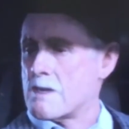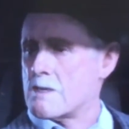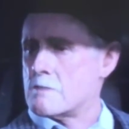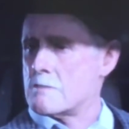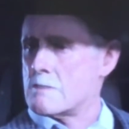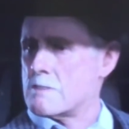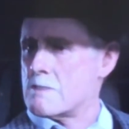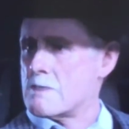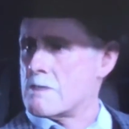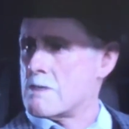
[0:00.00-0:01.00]
About Harold.
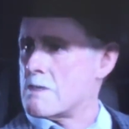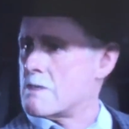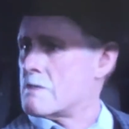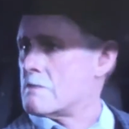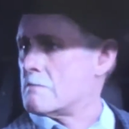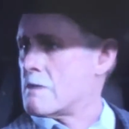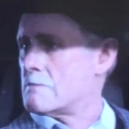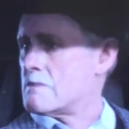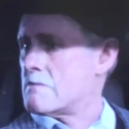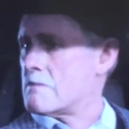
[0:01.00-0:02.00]

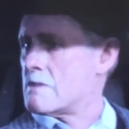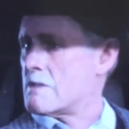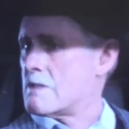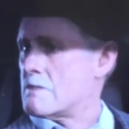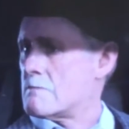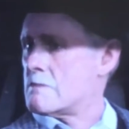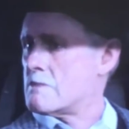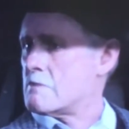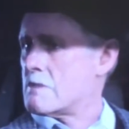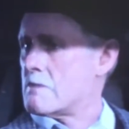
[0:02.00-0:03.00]
Maybe if I hadn't
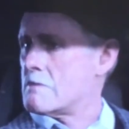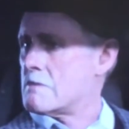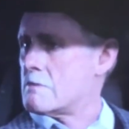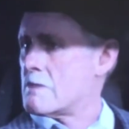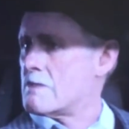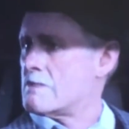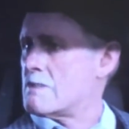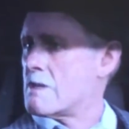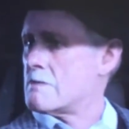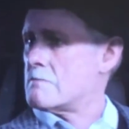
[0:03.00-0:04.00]
been travelling away
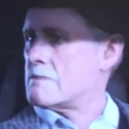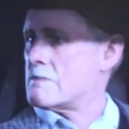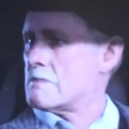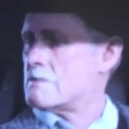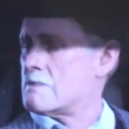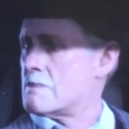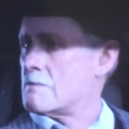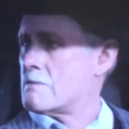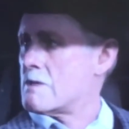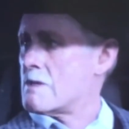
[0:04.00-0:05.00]
to games all the
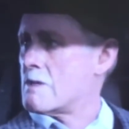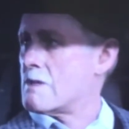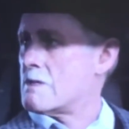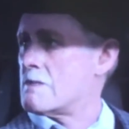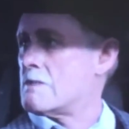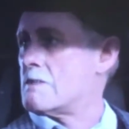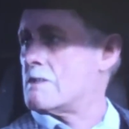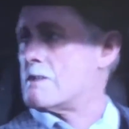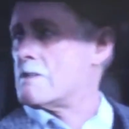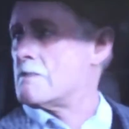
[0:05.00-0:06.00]
time,
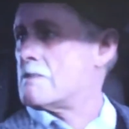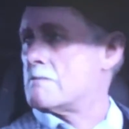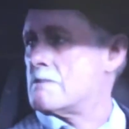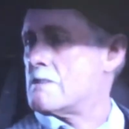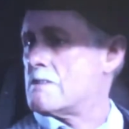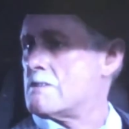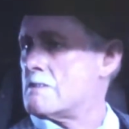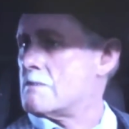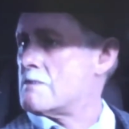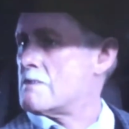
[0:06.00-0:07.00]
you know, some
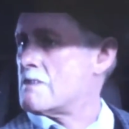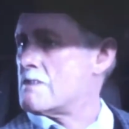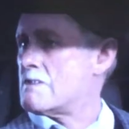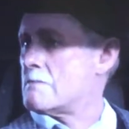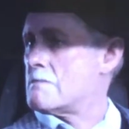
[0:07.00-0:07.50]
seasons it was like